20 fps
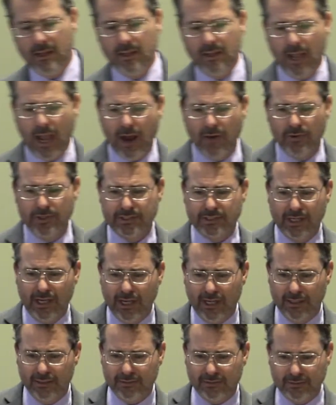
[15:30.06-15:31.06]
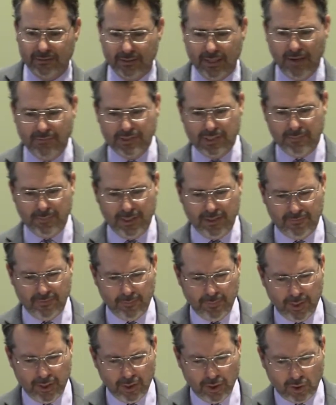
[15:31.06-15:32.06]
That was, uh, that was a bit of a
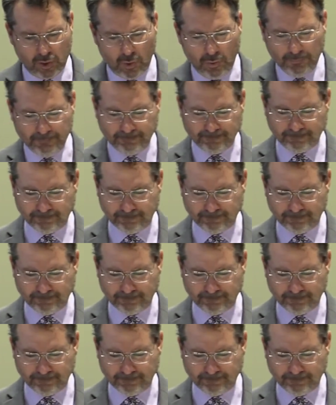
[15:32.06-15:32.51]
miracle.